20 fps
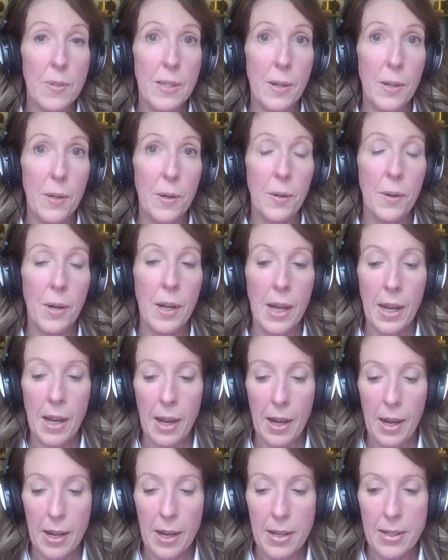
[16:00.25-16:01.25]
So
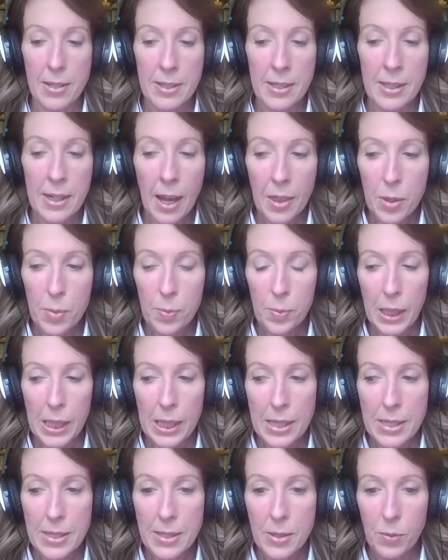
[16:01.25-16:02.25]
it's another
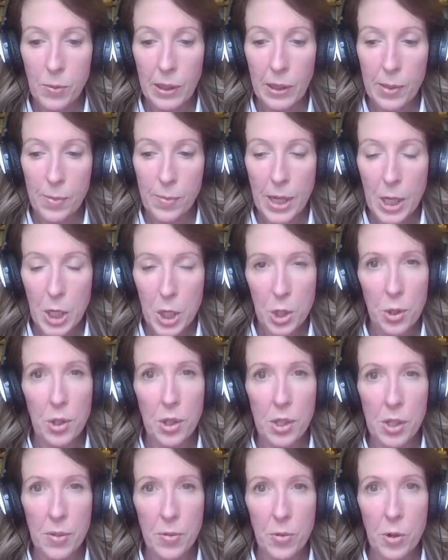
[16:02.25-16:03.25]
place to really make sure
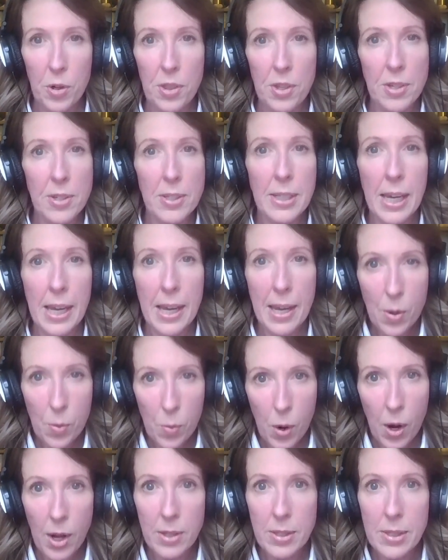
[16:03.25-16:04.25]
that you've got those
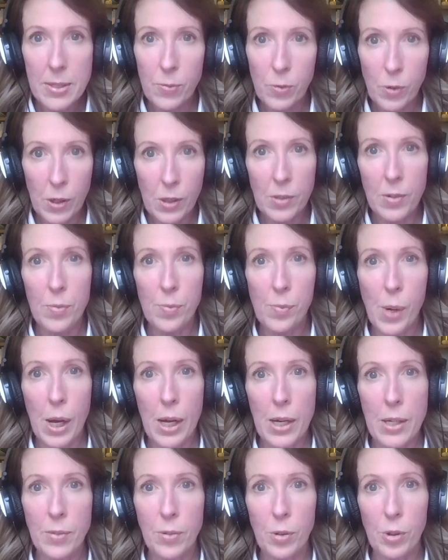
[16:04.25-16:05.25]
keywords front of
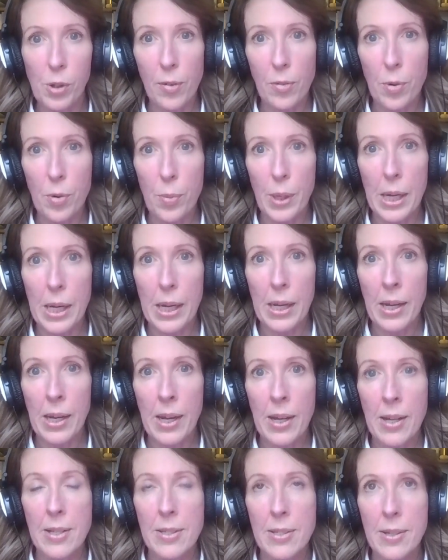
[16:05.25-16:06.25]
mind for everybody,
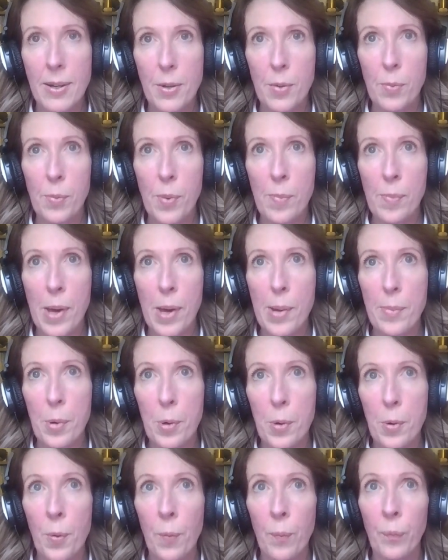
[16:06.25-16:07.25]
so that when
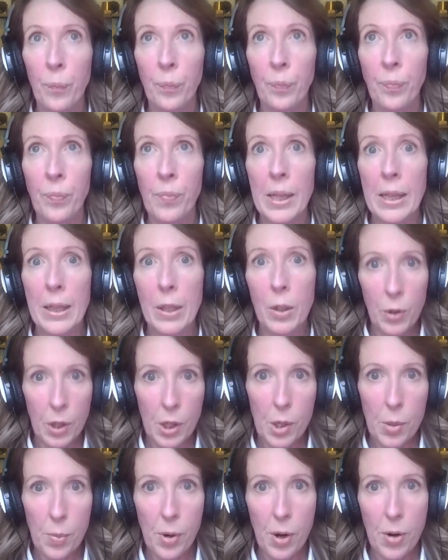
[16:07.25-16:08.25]
people look
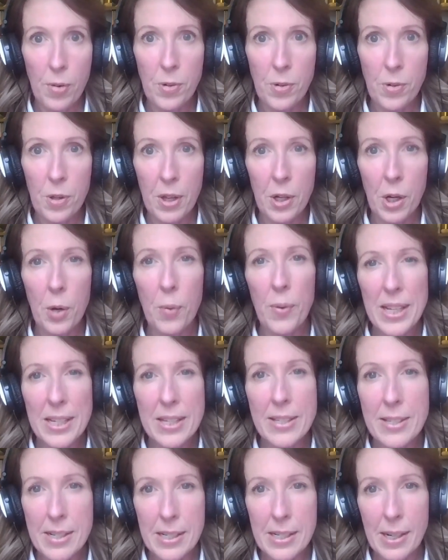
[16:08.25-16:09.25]
at your profile, they know
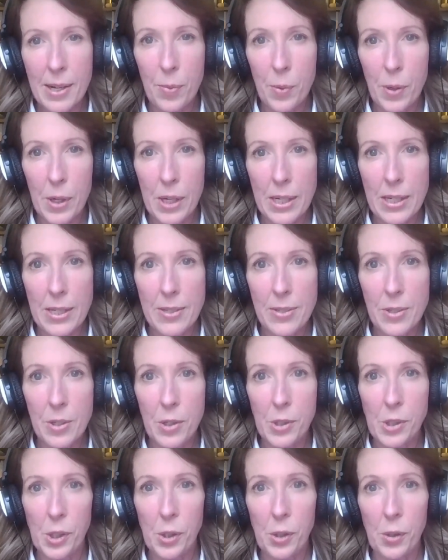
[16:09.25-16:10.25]
instantly what it is
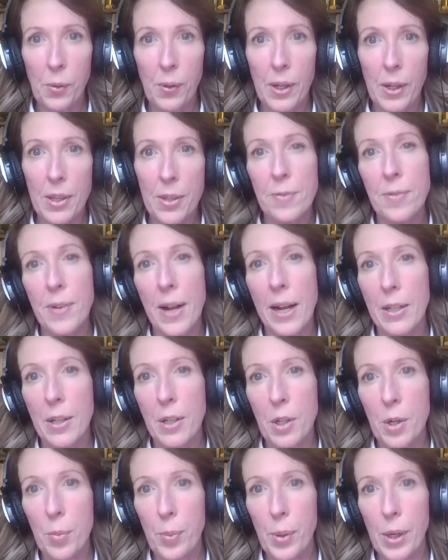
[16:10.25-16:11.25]
you do and the value
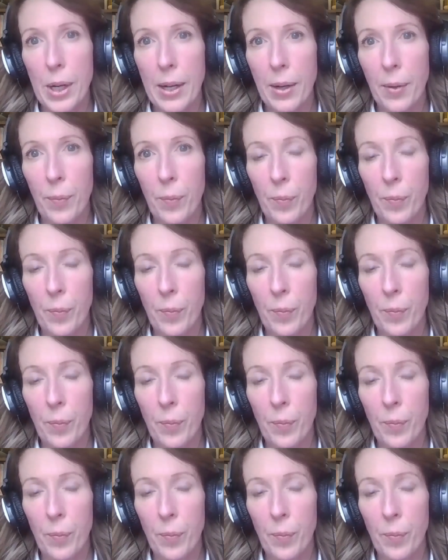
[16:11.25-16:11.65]
you bring.